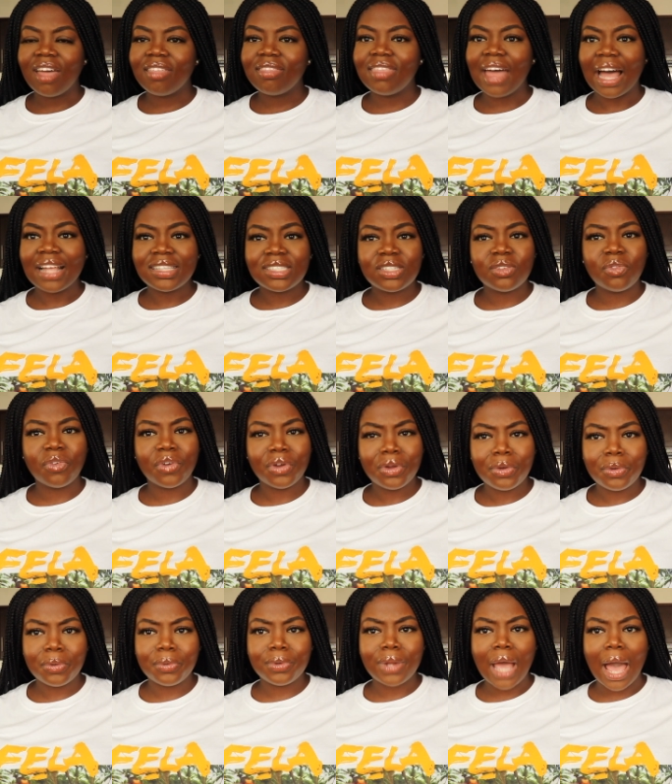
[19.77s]
That's
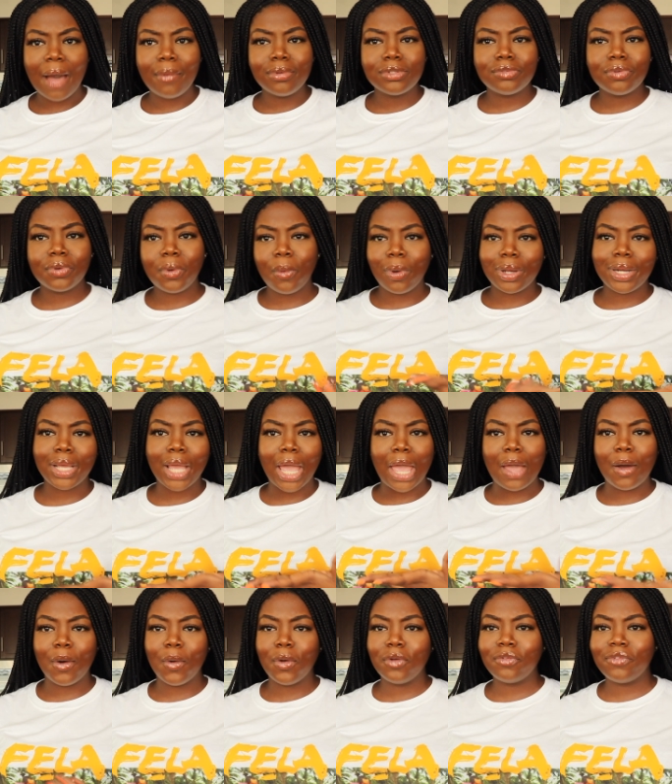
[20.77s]
rude. I was recording a
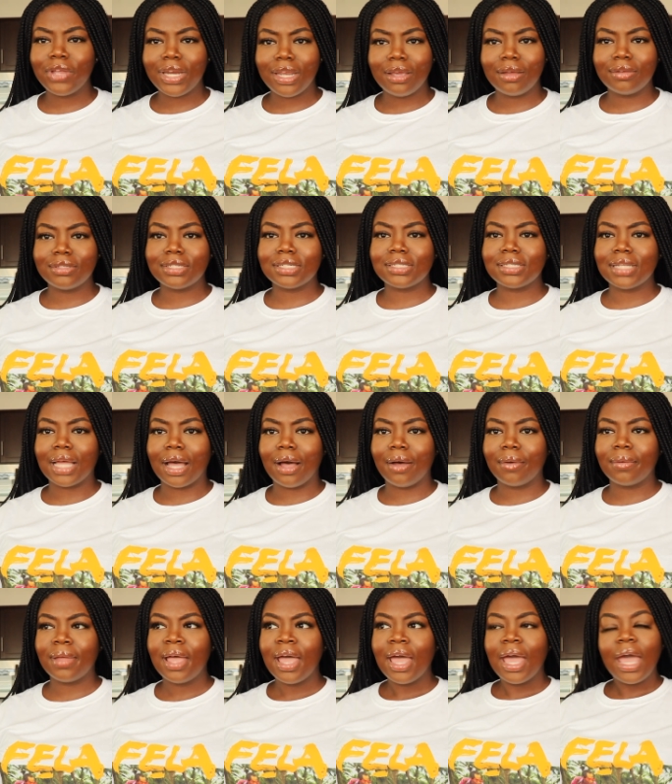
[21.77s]
whole video just
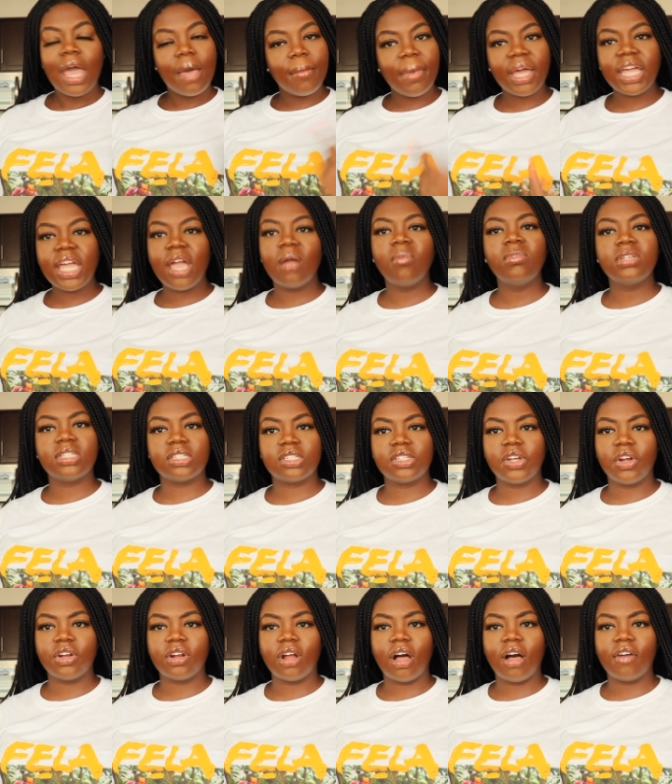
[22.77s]
now and my camera just
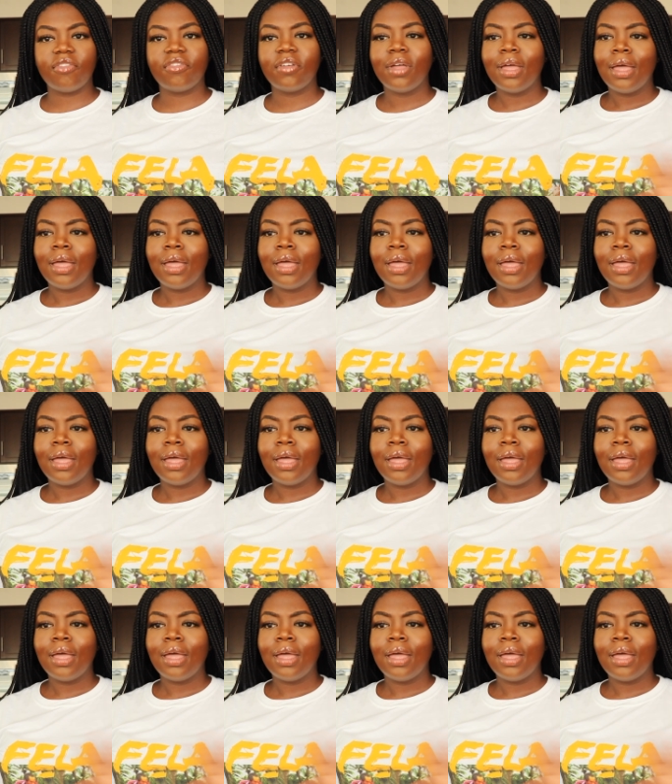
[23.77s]
turned off.